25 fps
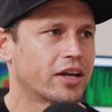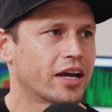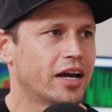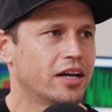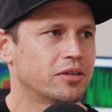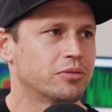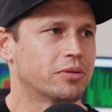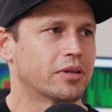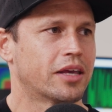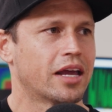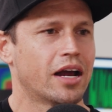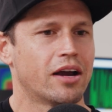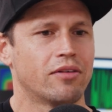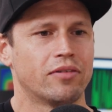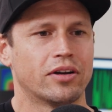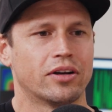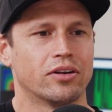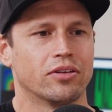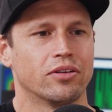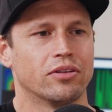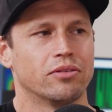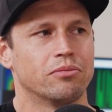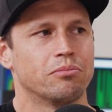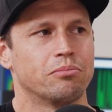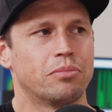Ks with the caravan
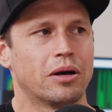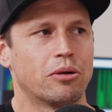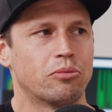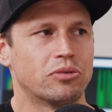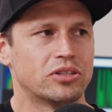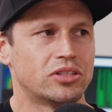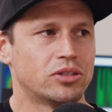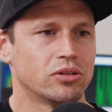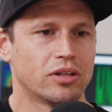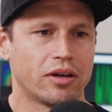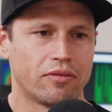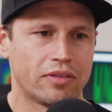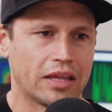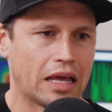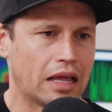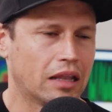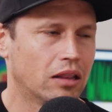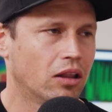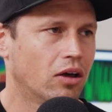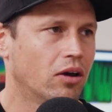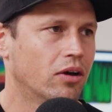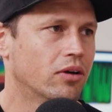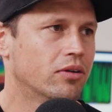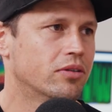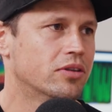on them, but we still have that
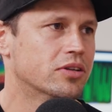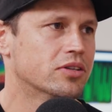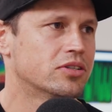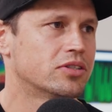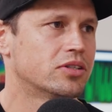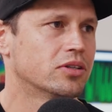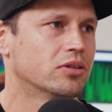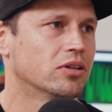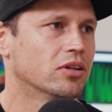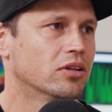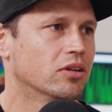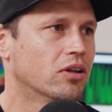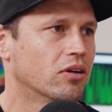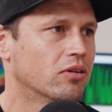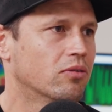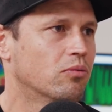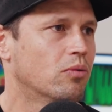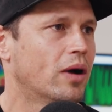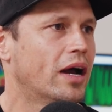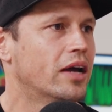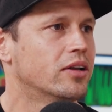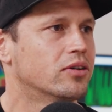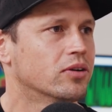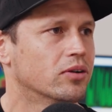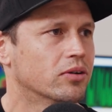load. There's still a lot of
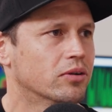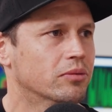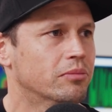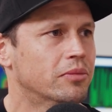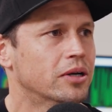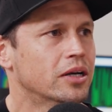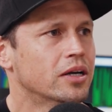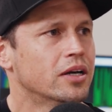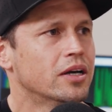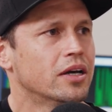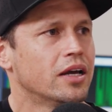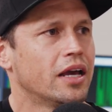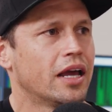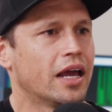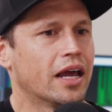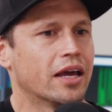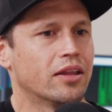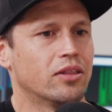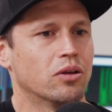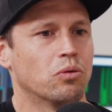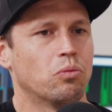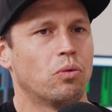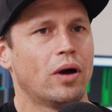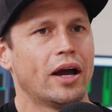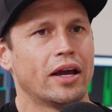weight on them.
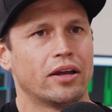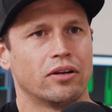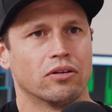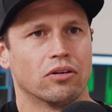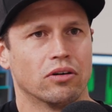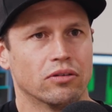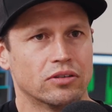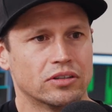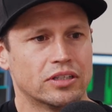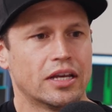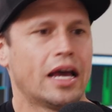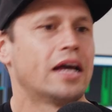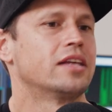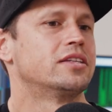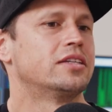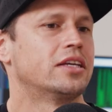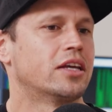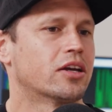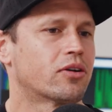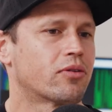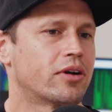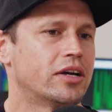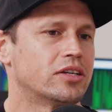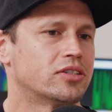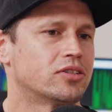And the weight has
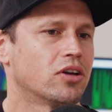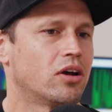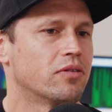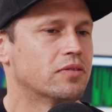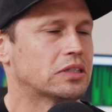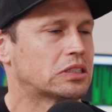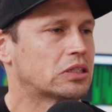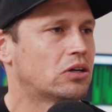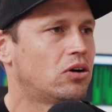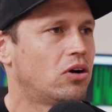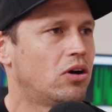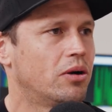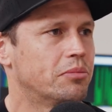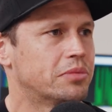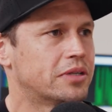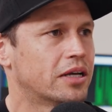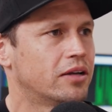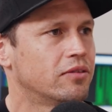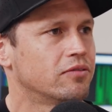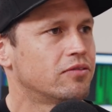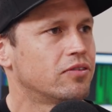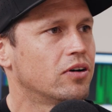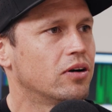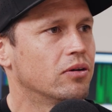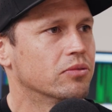increased over time
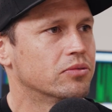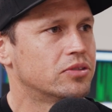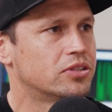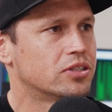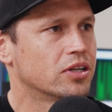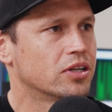tenfold.